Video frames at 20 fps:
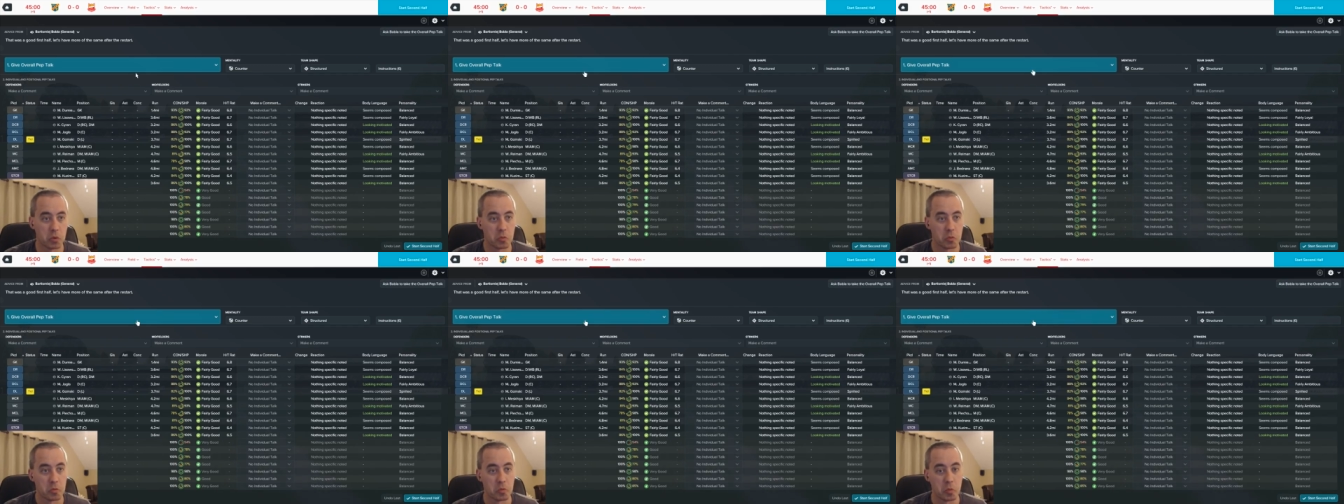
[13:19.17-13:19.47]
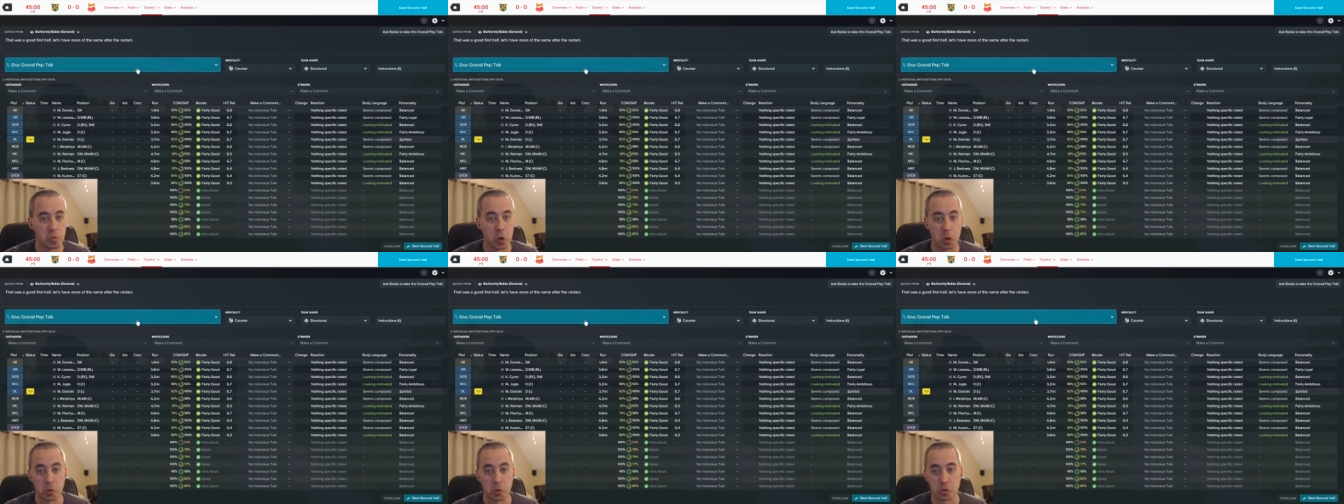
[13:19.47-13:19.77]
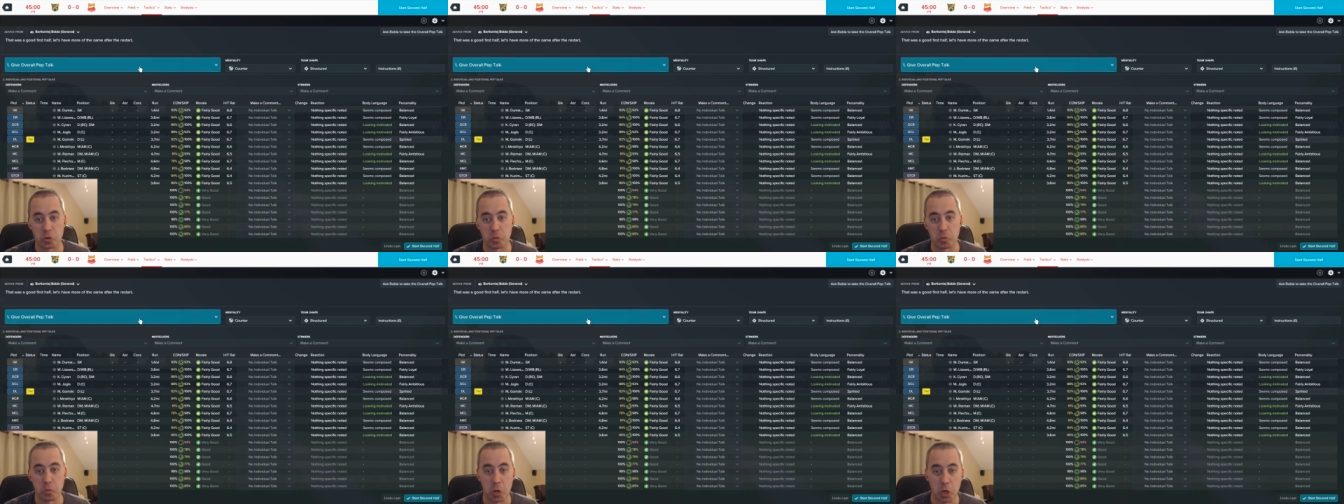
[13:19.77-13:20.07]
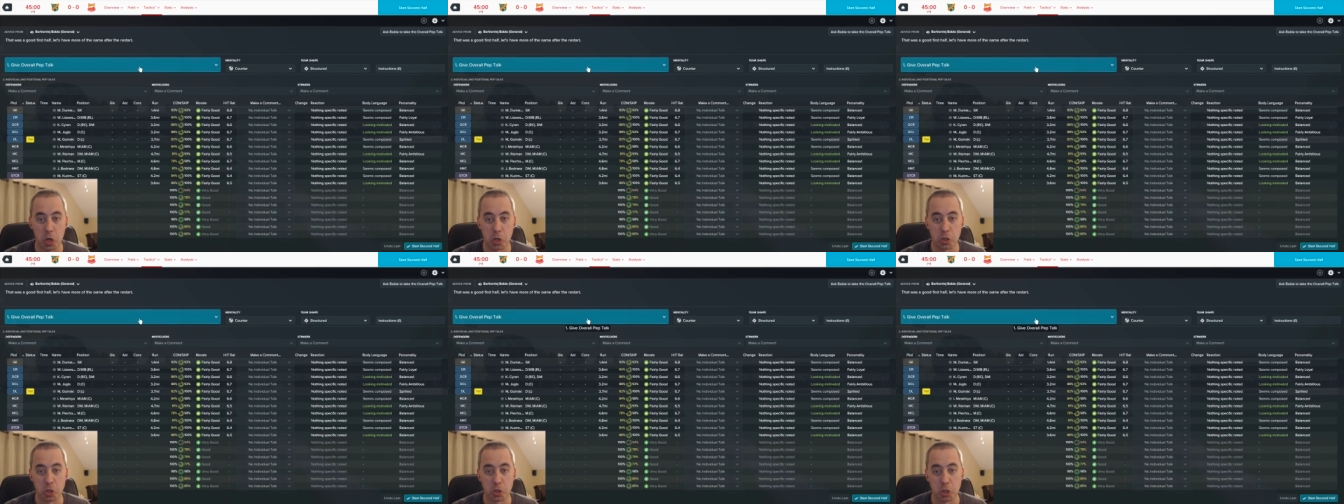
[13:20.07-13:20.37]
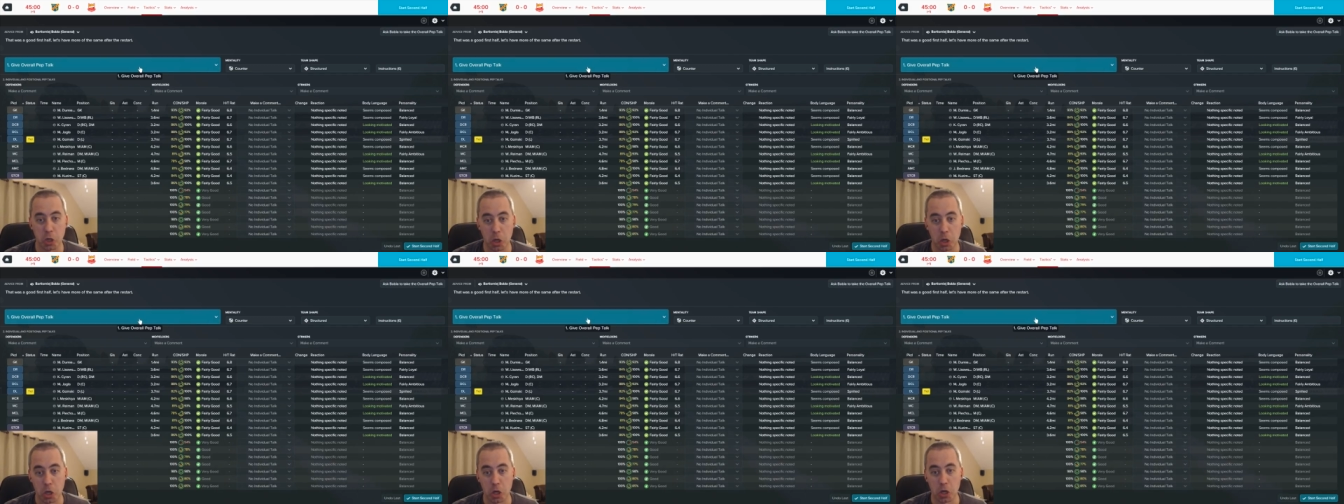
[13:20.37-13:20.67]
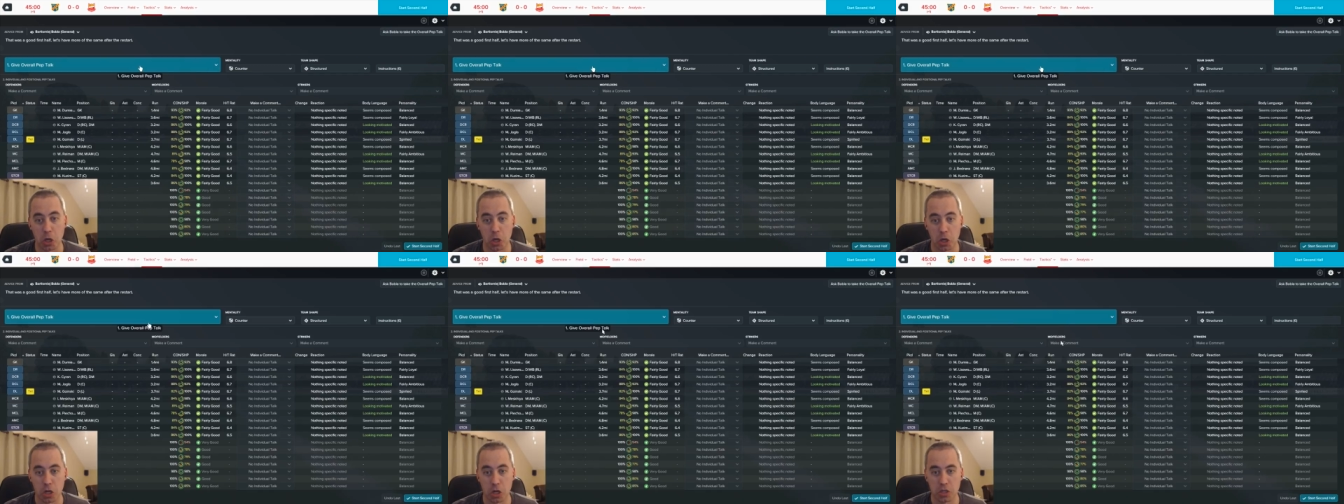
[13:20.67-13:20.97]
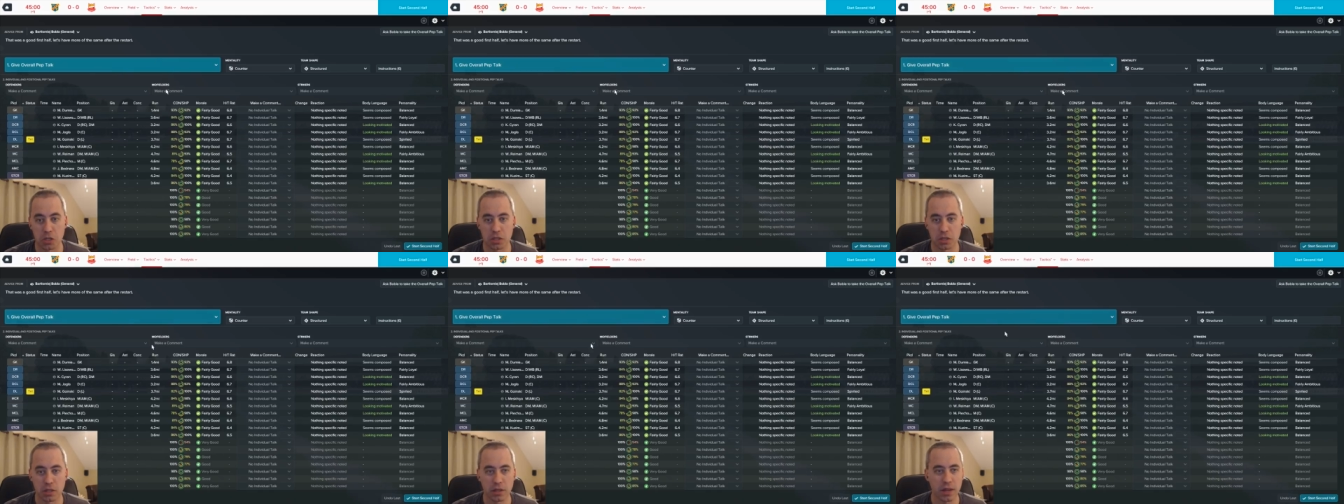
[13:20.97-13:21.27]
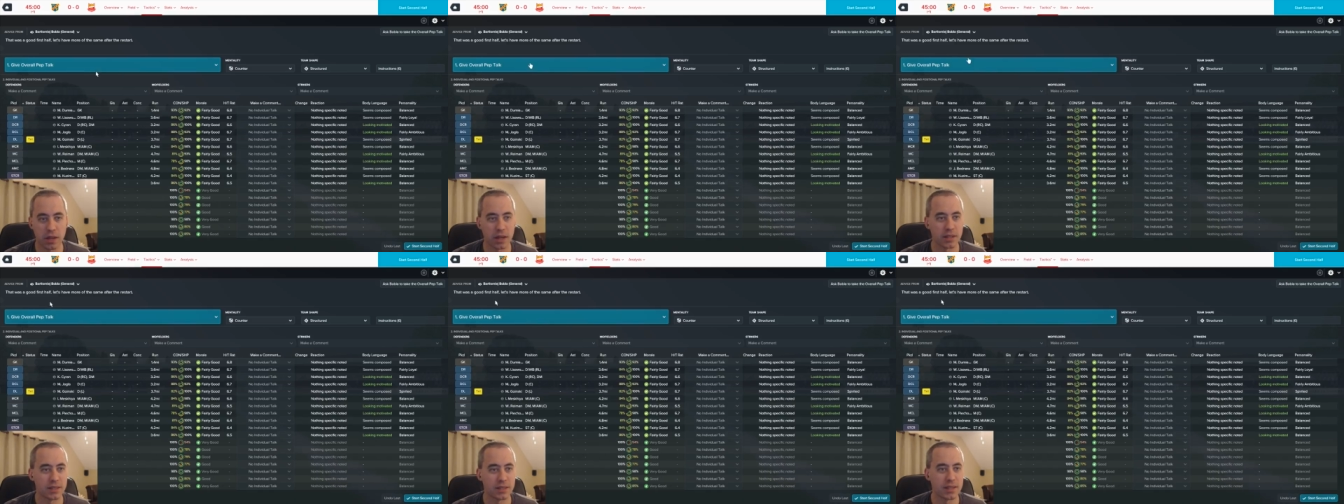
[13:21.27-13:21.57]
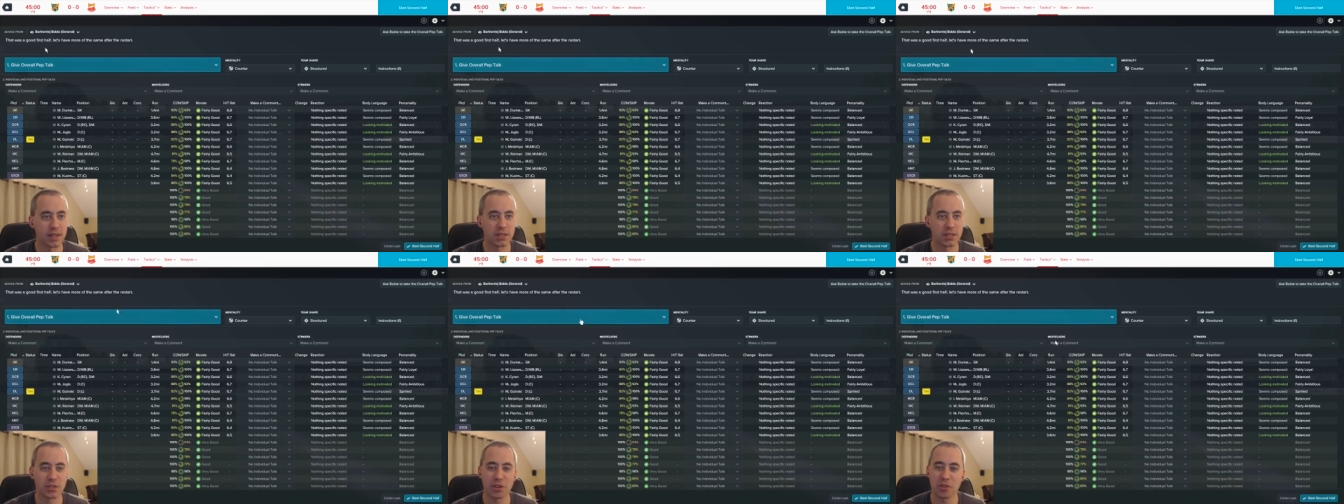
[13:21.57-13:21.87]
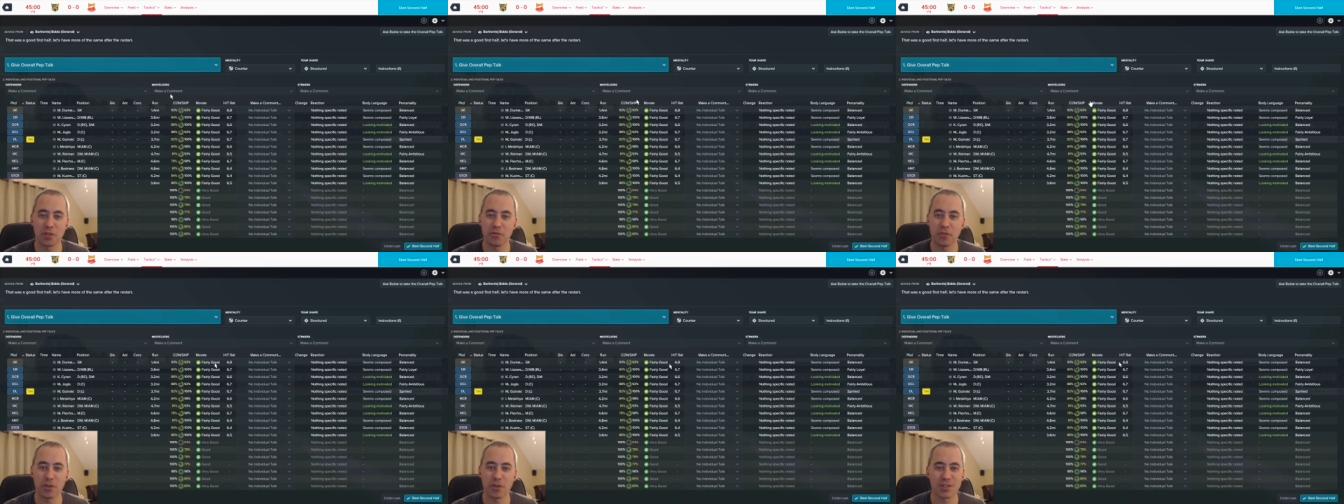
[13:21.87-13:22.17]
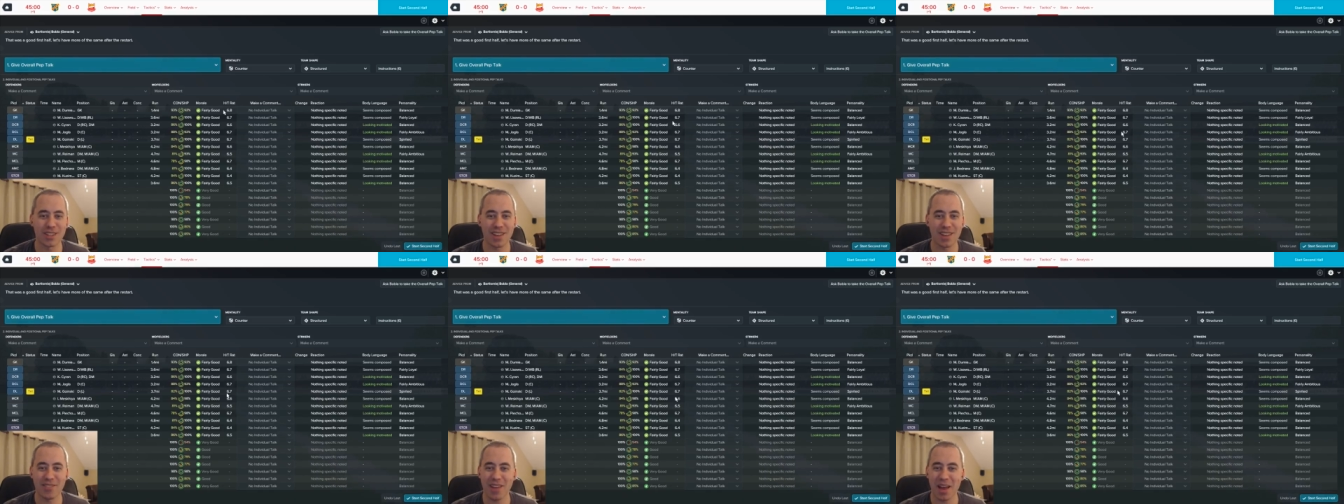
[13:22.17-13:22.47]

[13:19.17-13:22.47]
most amazing highlights. Okay, it says good first half.